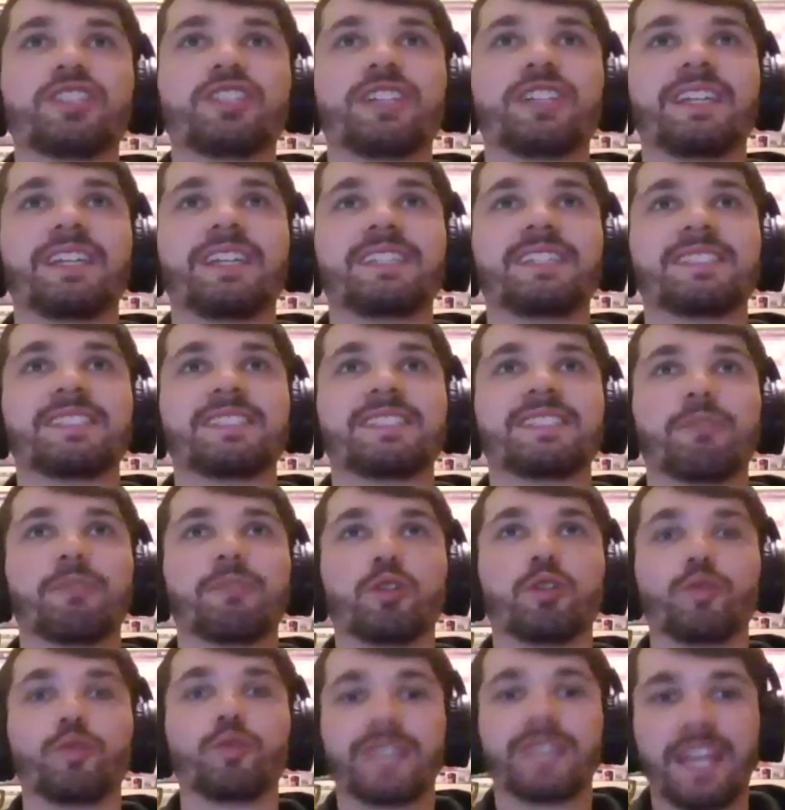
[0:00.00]
is
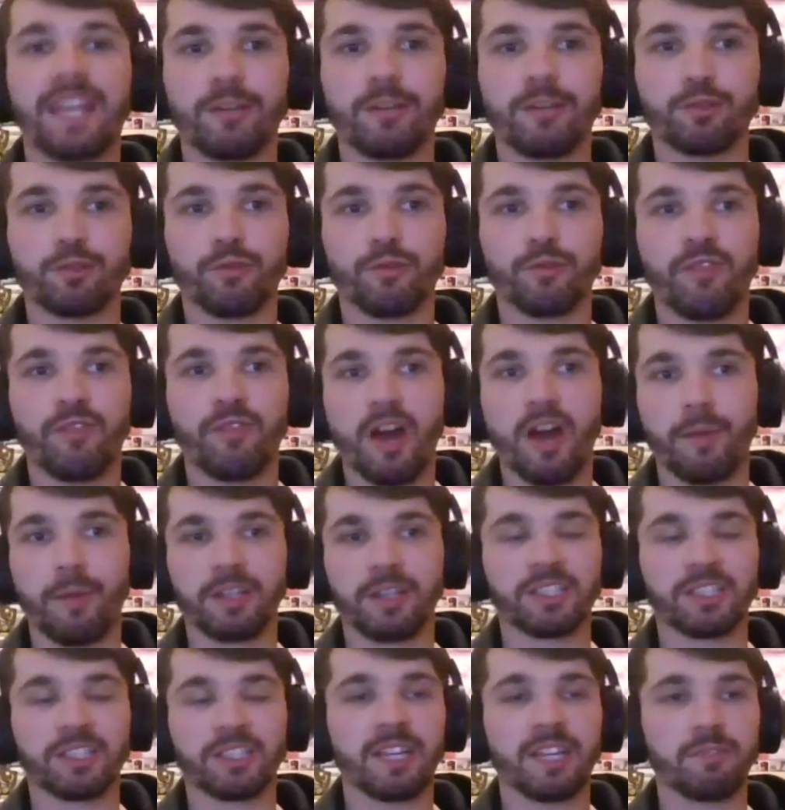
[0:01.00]
will only get you so far
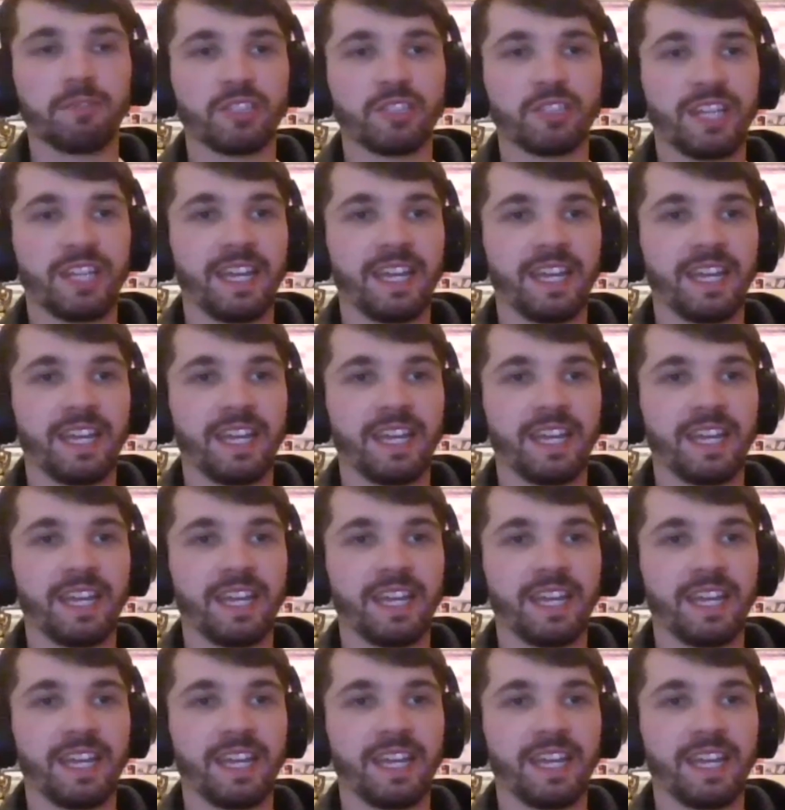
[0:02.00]
because, like we say,